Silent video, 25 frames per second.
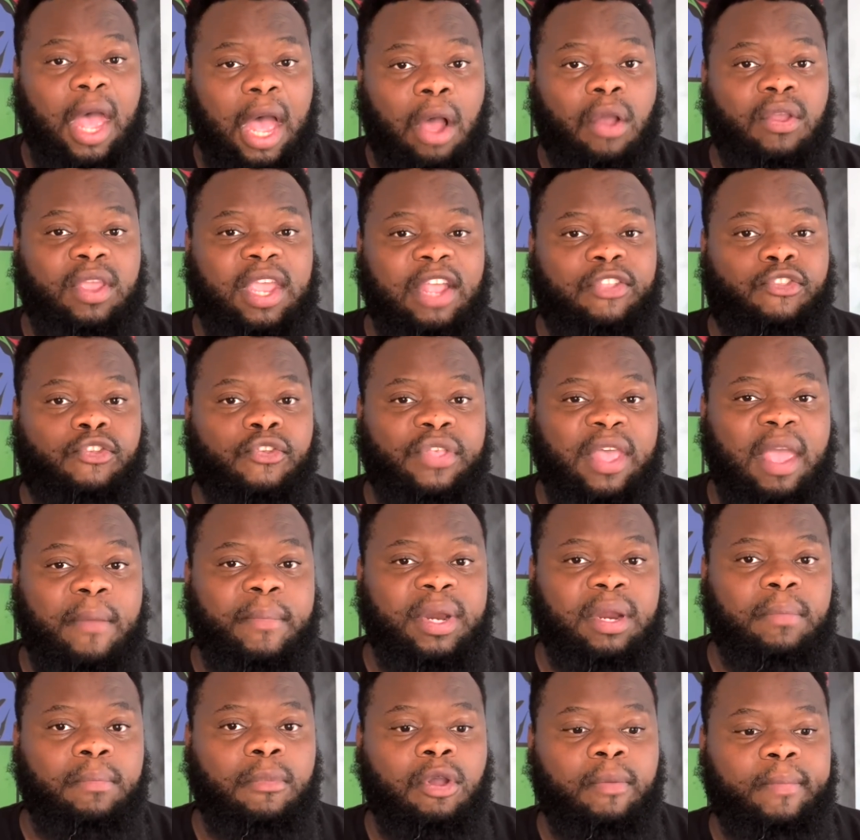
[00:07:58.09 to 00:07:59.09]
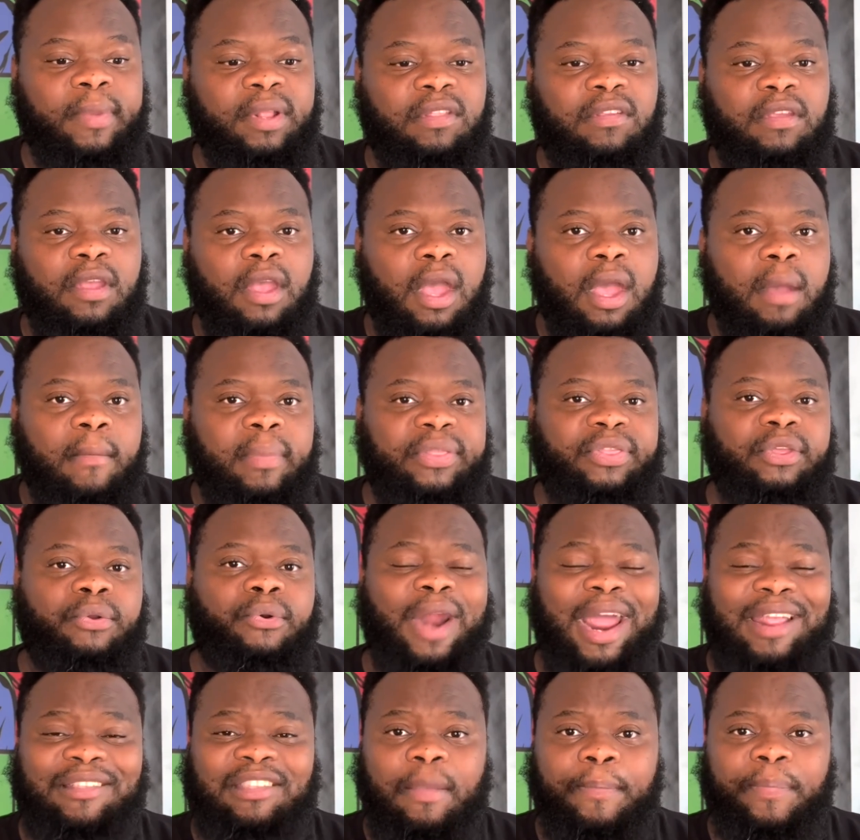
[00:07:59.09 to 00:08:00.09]
I'll get to them in a moment, but the
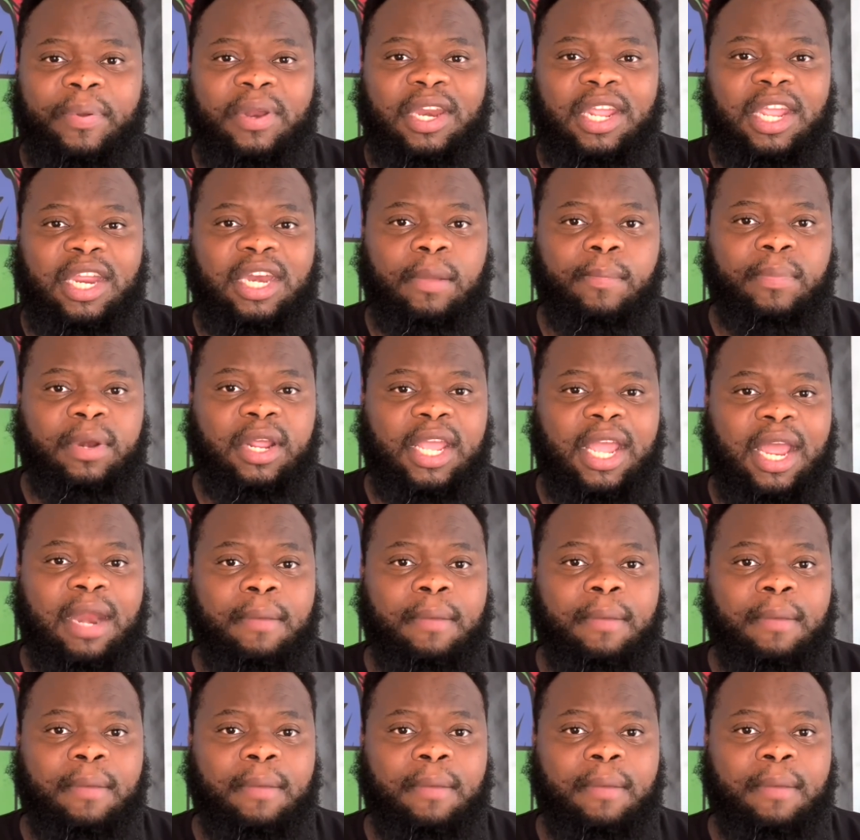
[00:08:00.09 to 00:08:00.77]
write-up in EWN